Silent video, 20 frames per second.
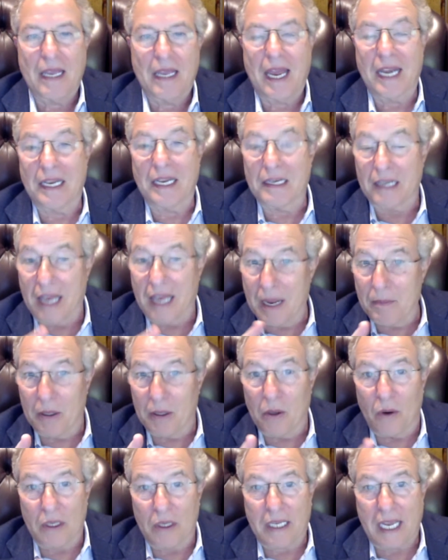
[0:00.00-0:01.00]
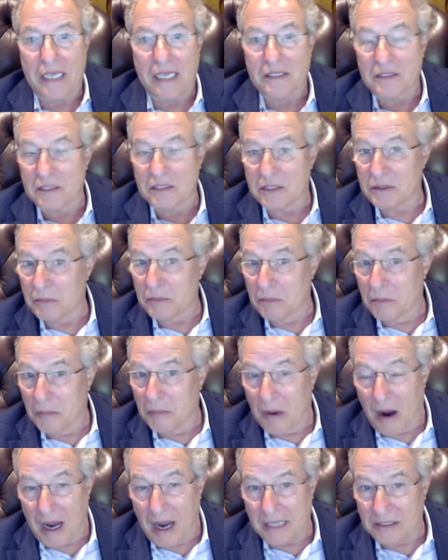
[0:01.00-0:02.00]
And in labor law cases,
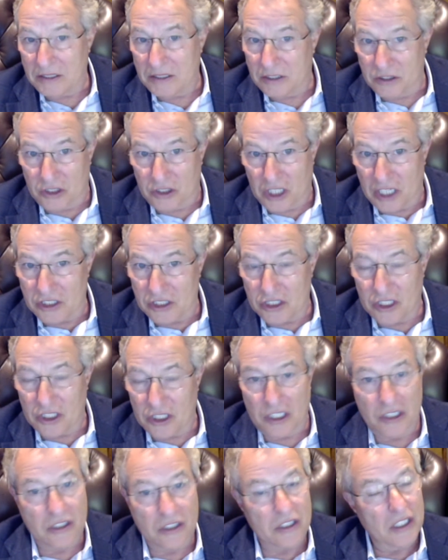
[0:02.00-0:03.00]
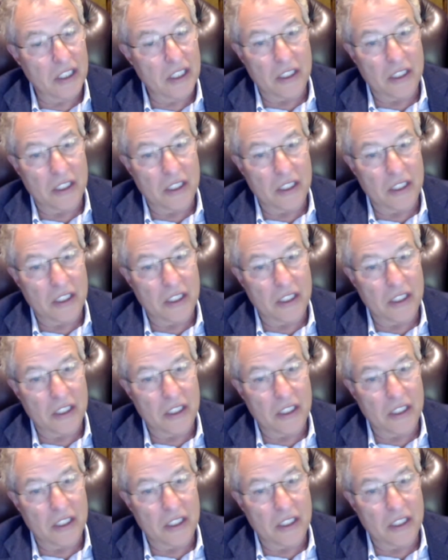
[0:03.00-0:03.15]
my suggestion is